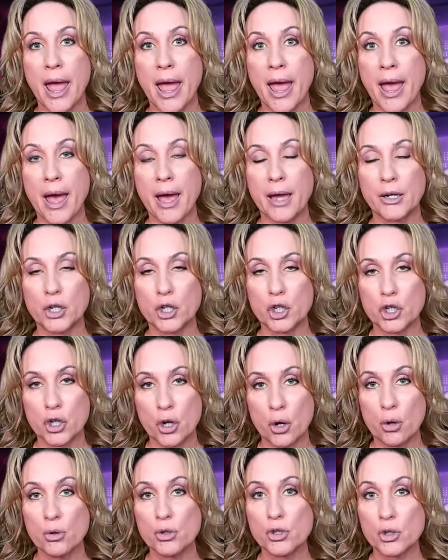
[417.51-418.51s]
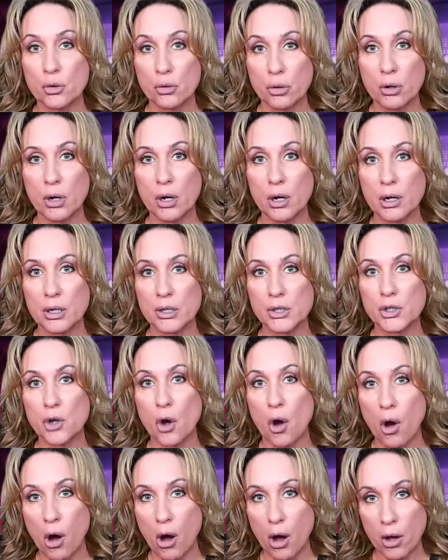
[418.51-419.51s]
and it shows Crooks
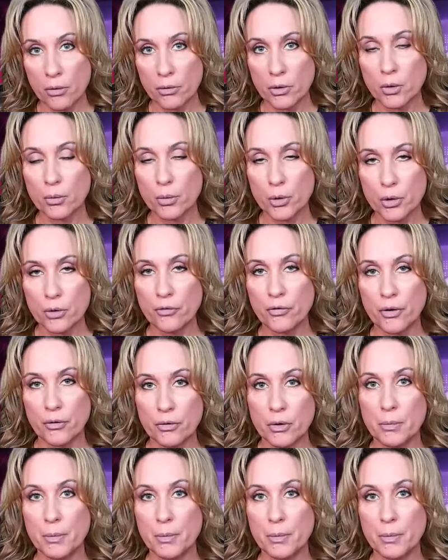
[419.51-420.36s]
on the roof of the